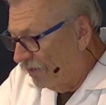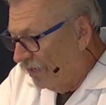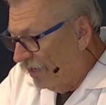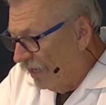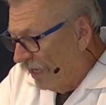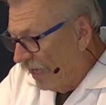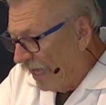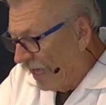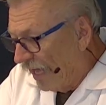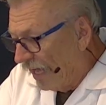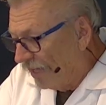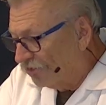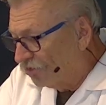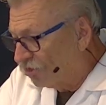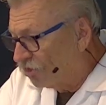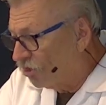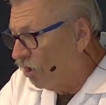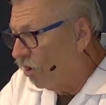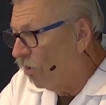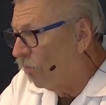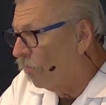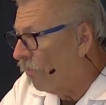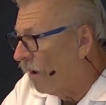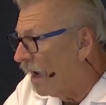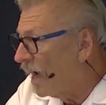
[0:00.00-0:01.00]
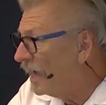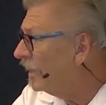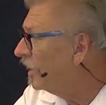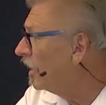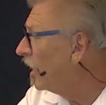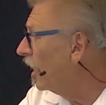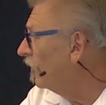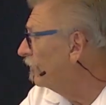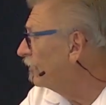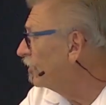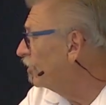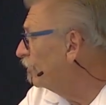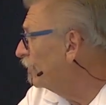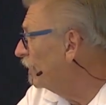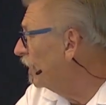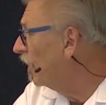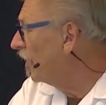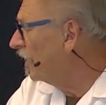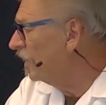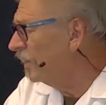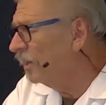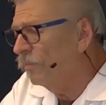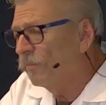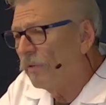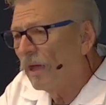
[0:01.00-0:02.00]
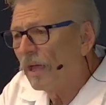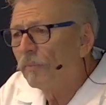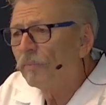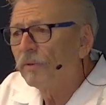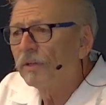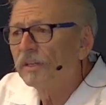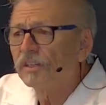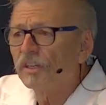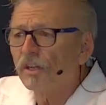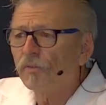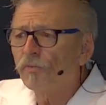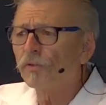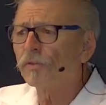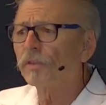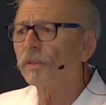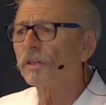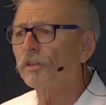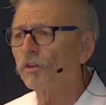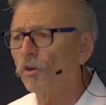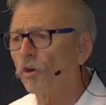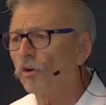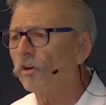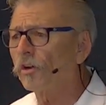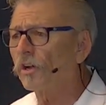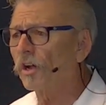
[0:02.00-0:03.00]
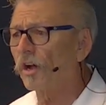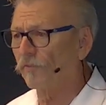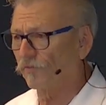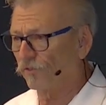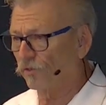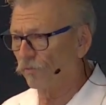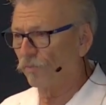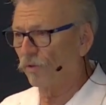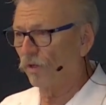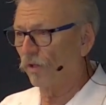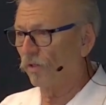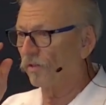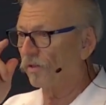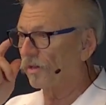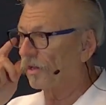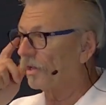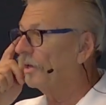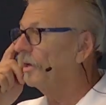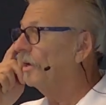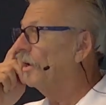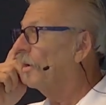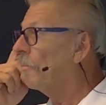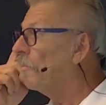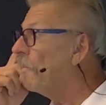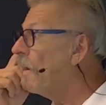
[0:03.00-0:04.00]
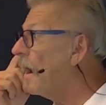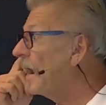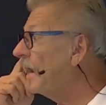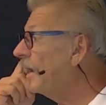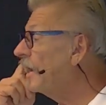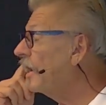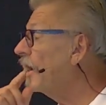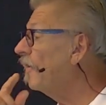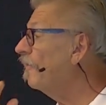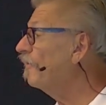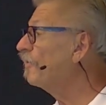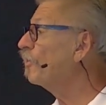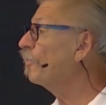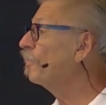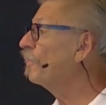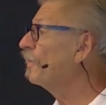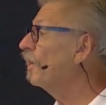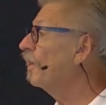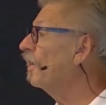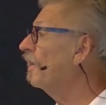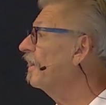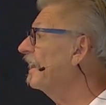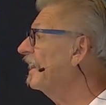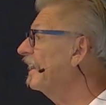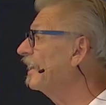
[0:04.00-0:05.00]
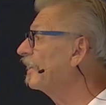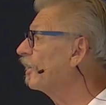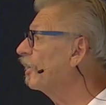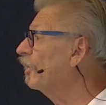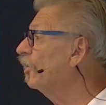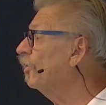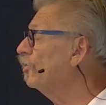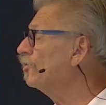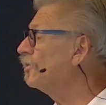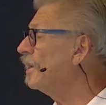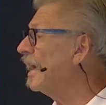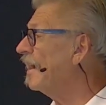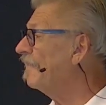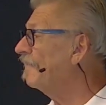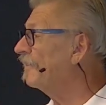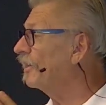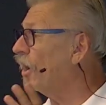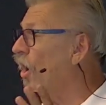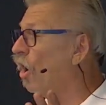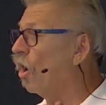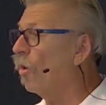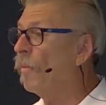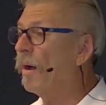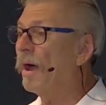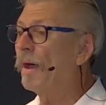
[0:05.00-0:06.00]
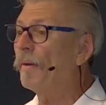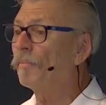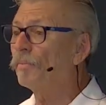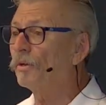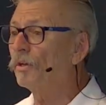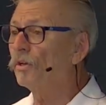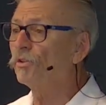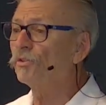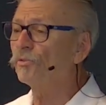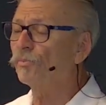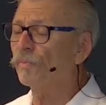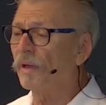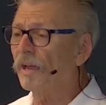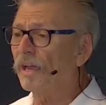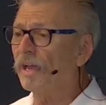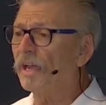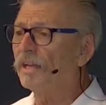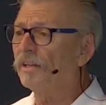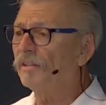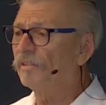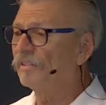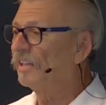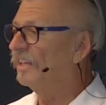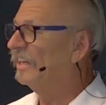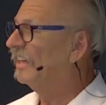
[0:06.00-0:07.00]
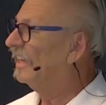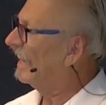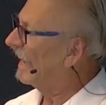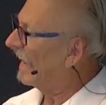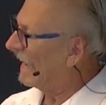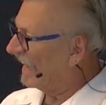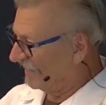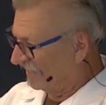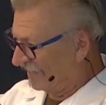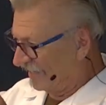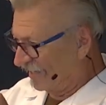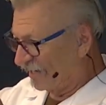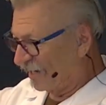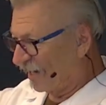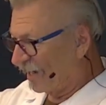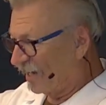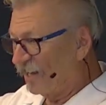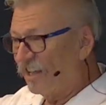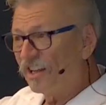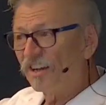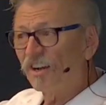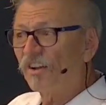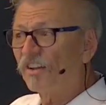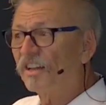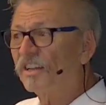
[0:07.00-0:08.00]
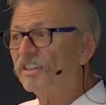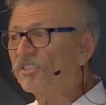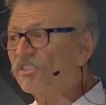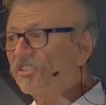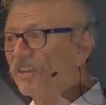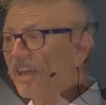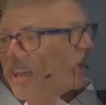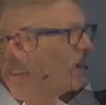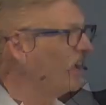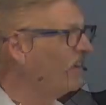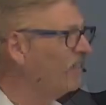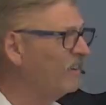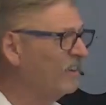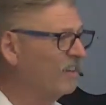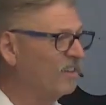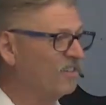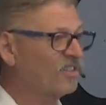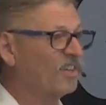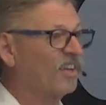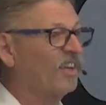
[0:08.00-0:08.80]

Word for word: And so my comfortability may be different than your comfortability. My comfortability includes having all my bills paid and then a little in savings